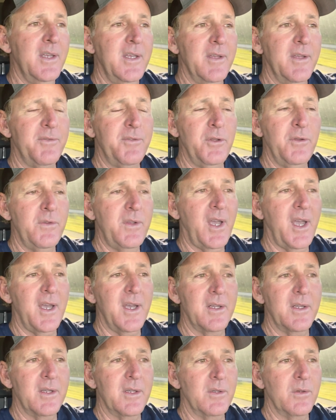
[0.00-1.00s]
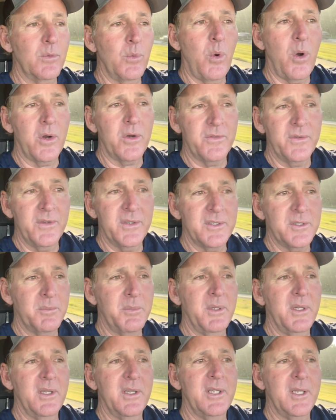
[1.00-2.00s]
If you've got water
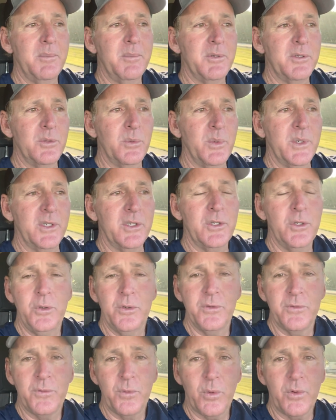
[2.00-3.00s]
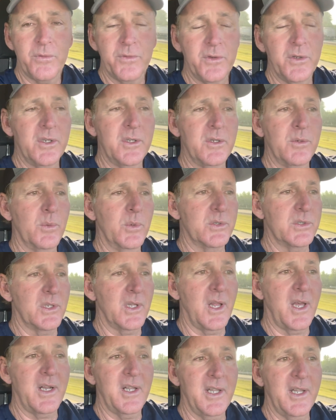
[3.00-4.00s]
visibility between 2 to 4 foot, which a
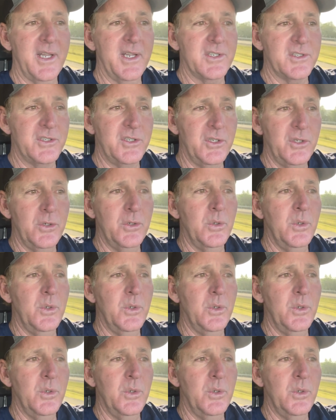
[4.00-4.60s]
lot of lakes do,